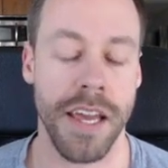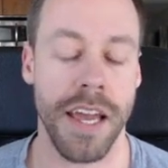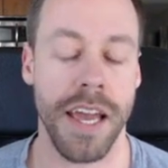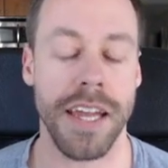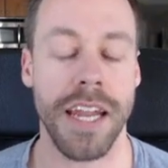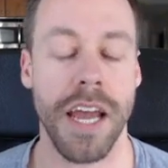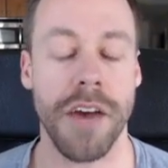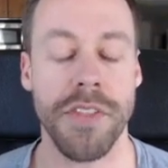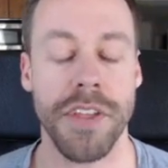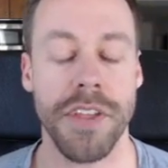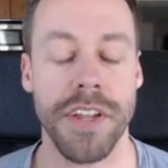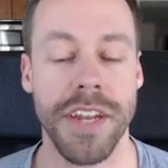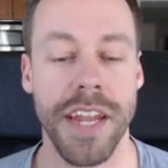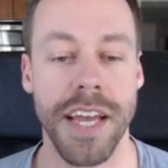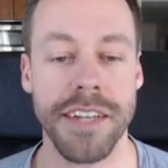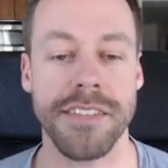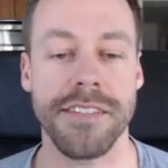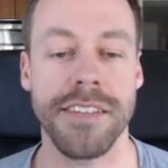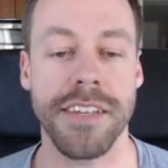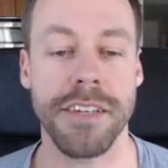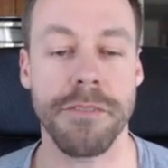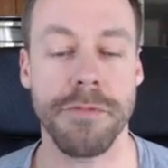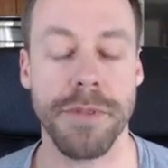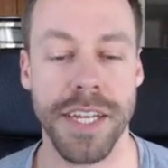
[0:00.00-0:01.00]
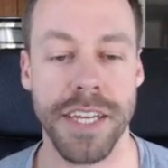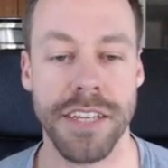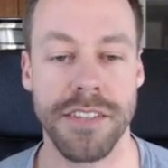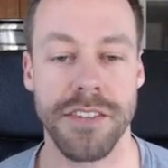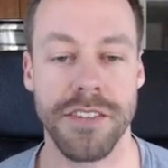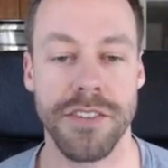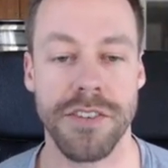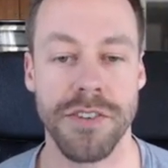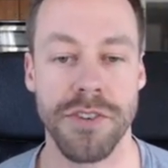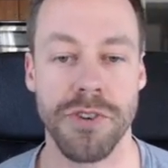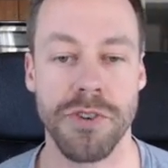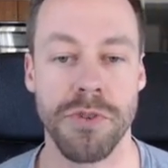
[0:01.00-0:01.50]
And now the next thing we need
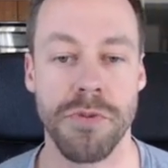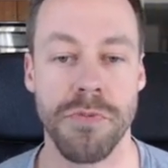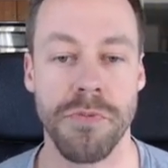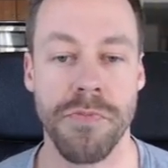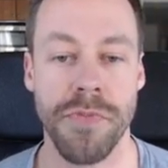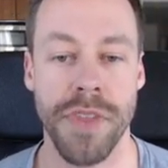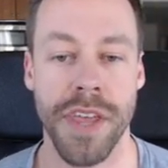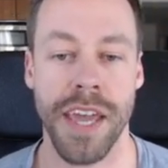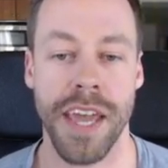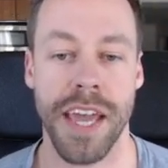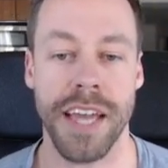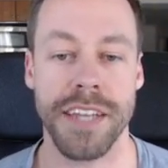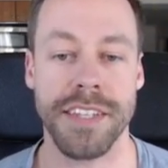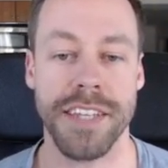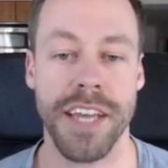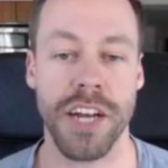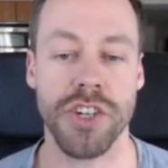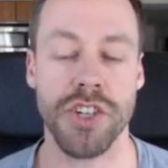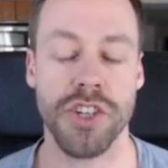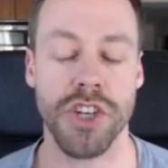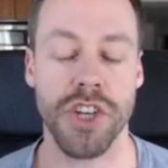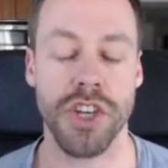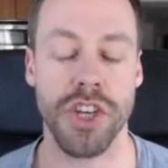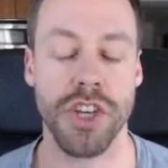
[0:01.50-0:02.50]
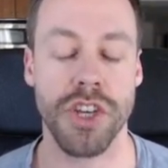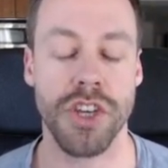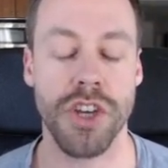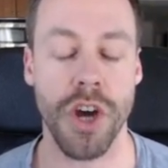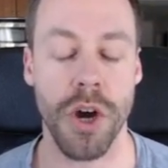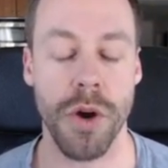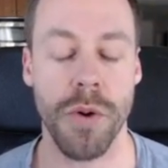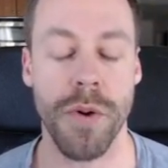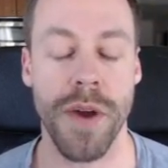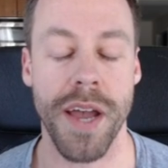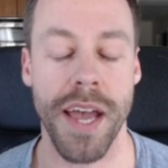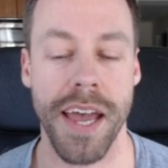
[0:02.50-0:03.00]
to do is actually
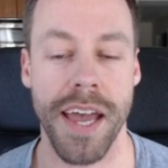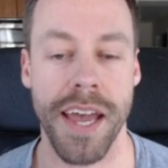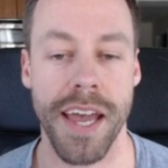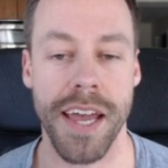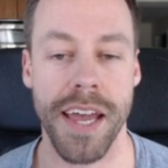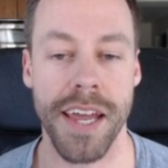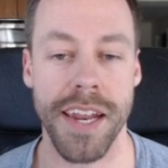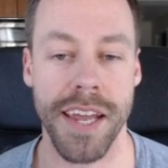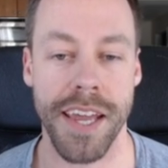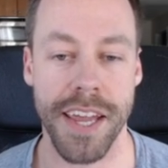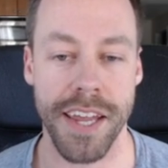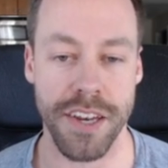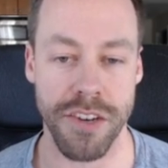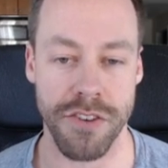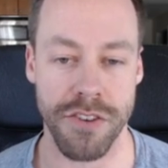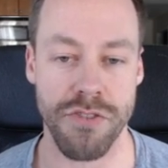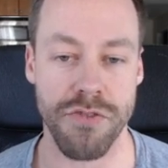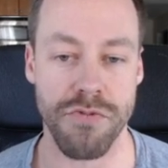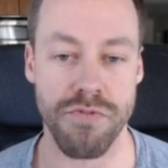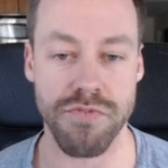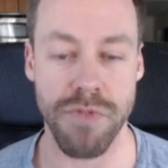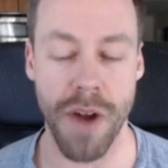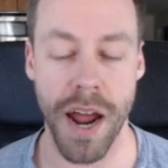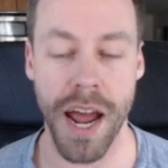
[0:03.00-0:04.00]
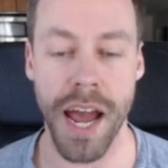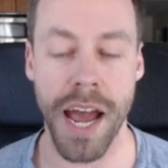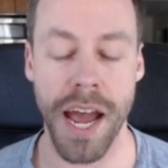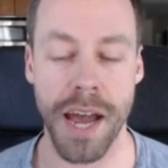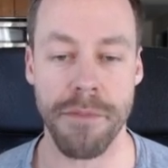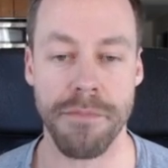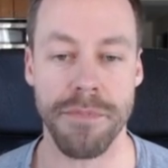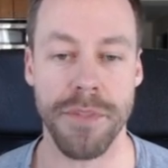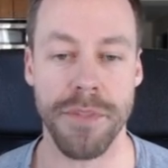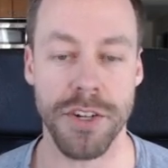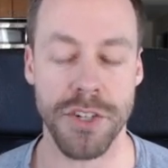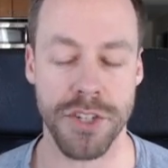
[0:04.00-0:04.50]
go ahead and
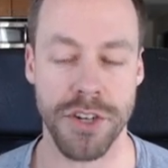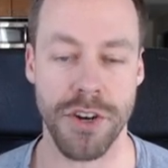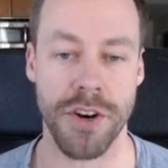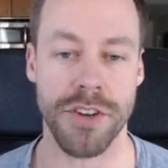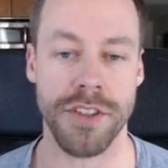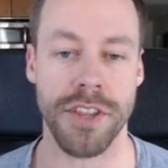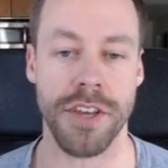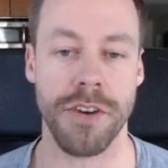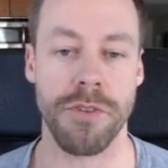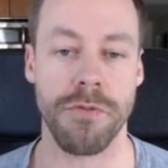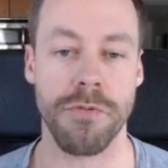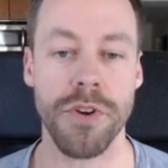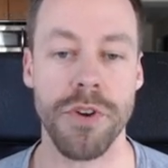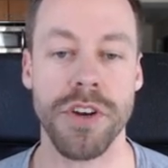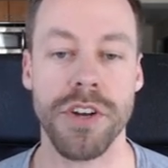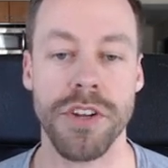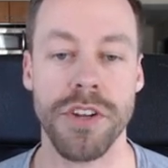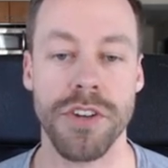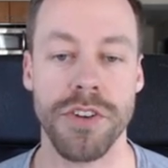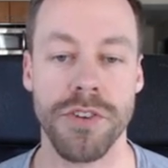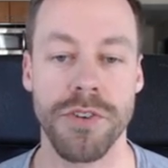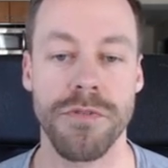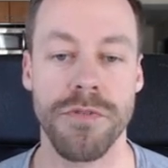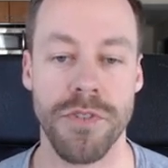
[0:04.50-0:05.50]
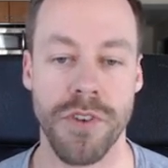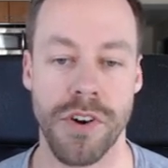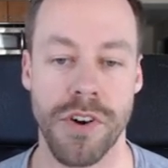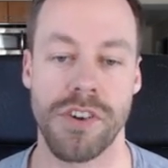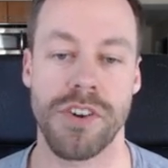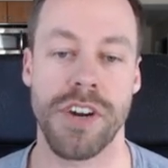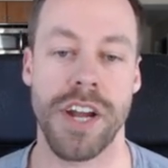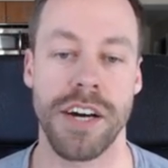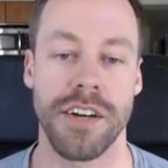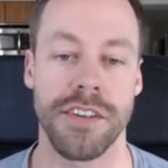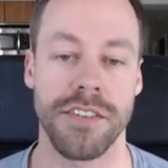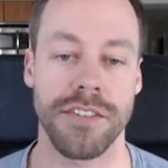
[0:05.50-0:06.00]
grab the chart that we're gonna do for our
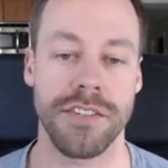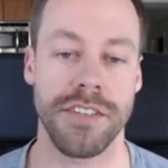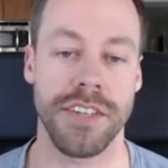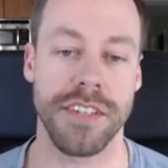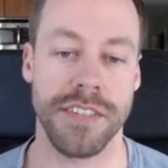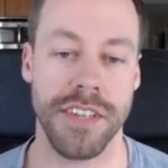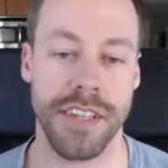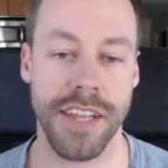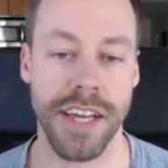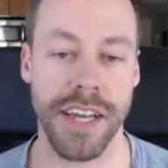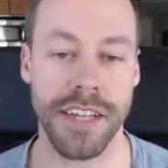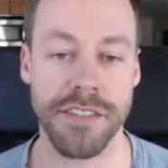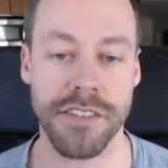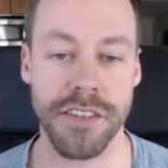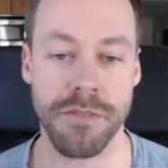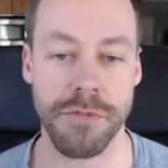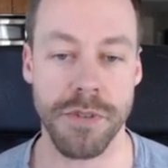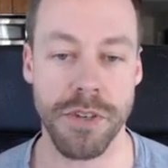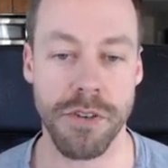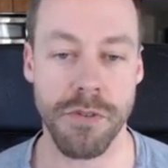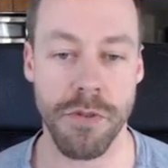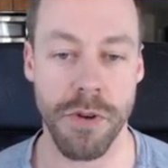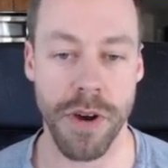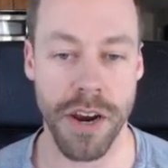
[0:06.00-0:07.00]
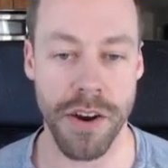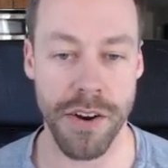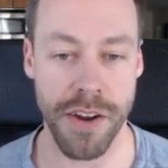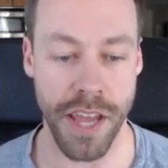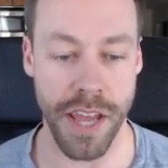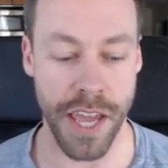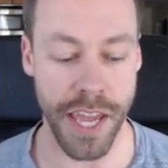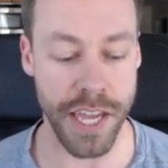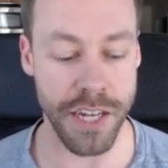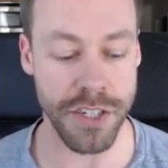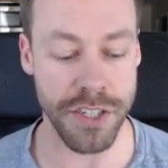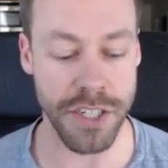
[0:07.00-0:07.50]
analysis. And that's gonna require an
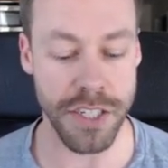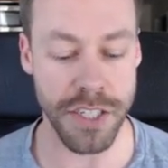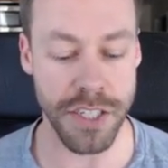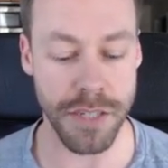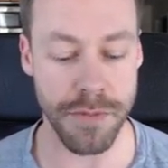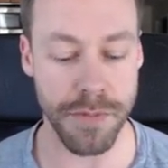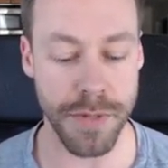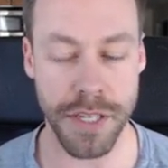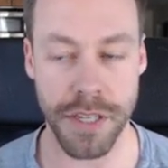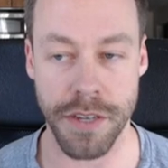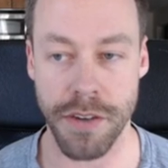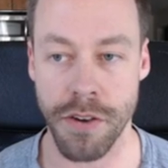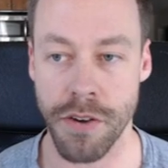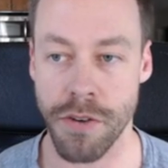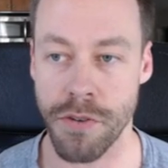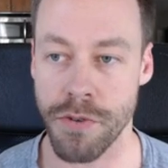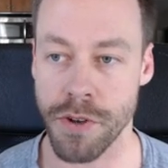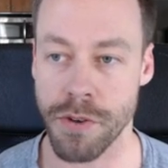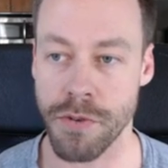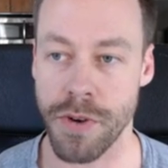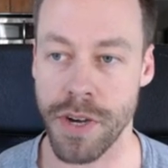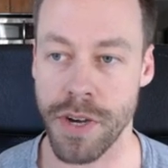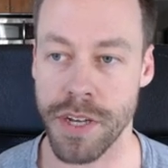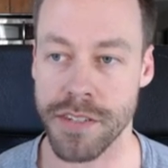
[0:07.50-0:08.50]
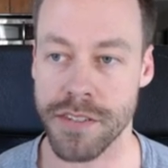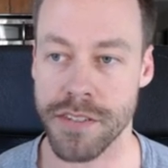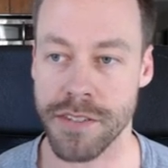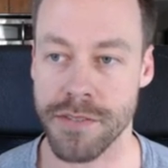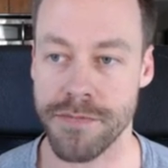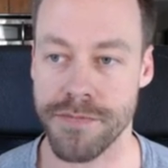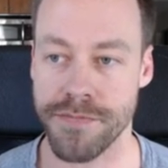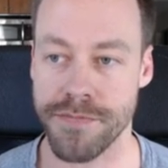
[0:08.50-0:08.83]
HTTP request.